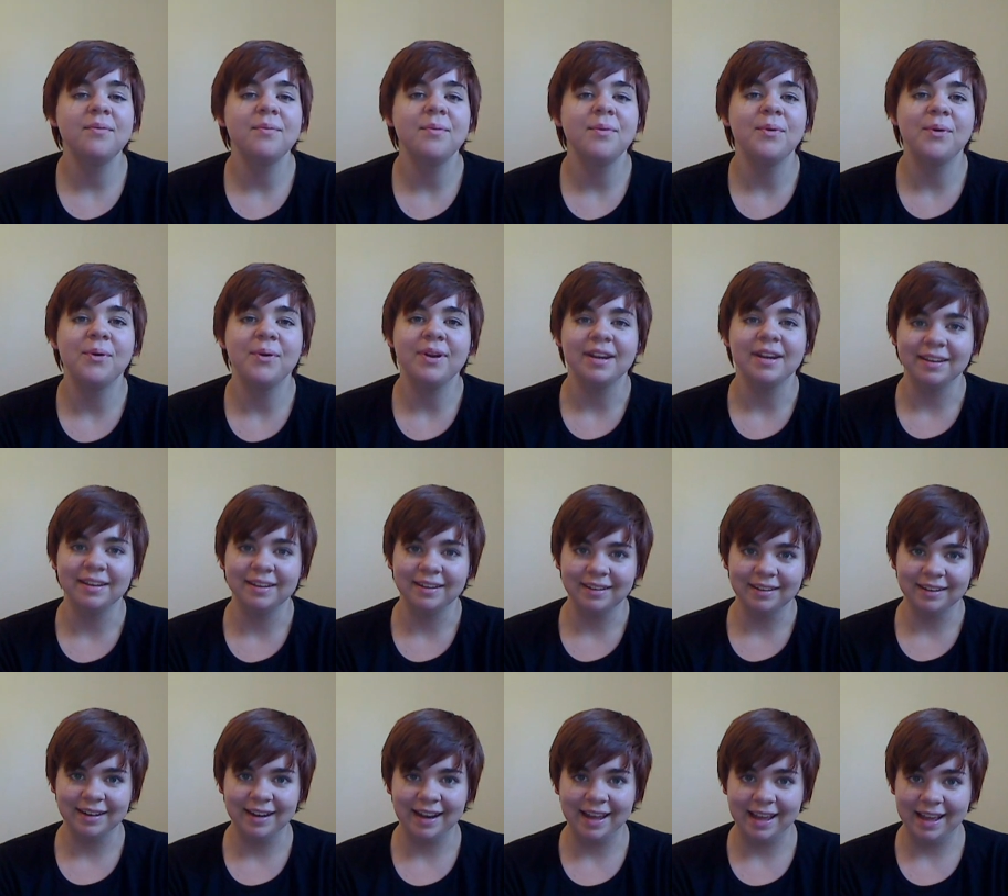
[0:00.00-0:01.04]
morning,
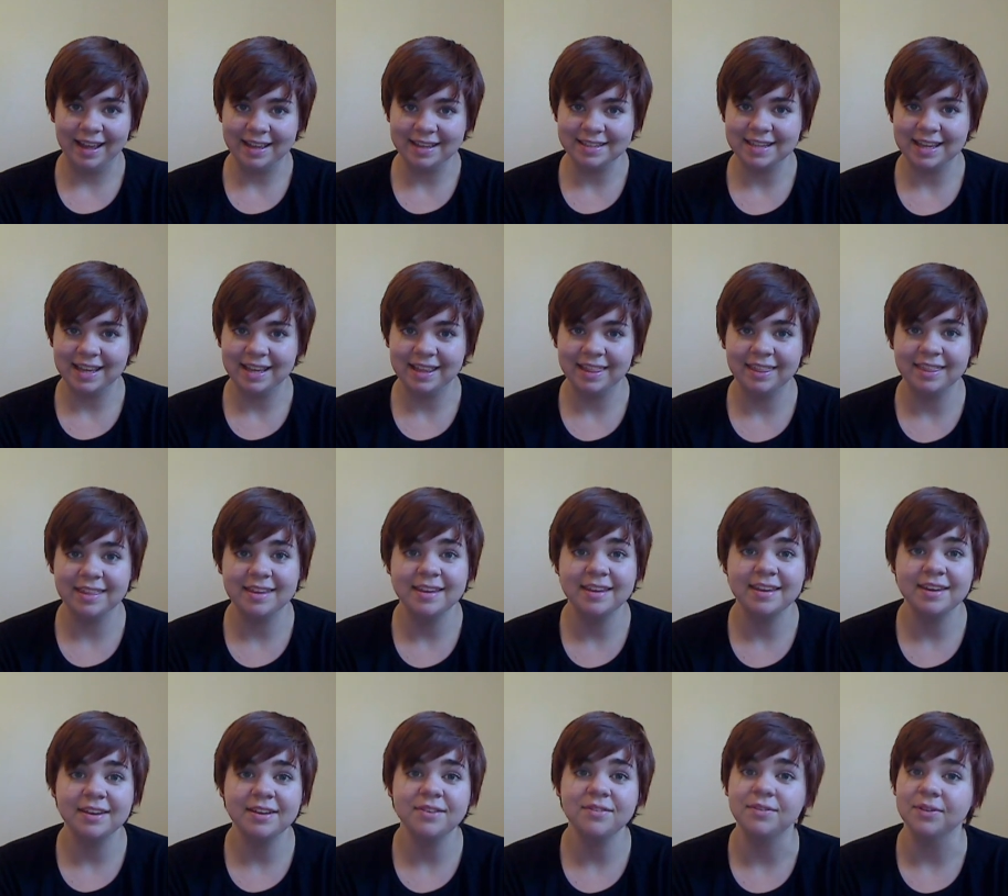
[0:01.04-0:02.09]
and as I
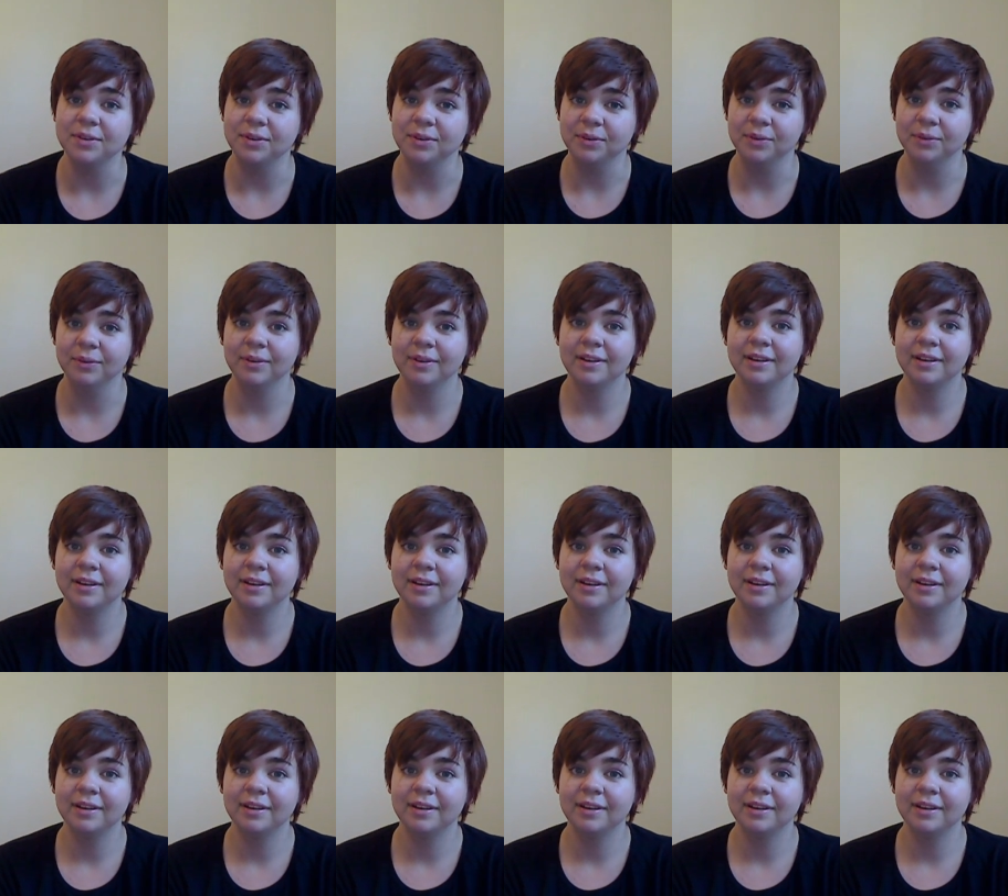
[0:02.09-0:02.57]
think of you,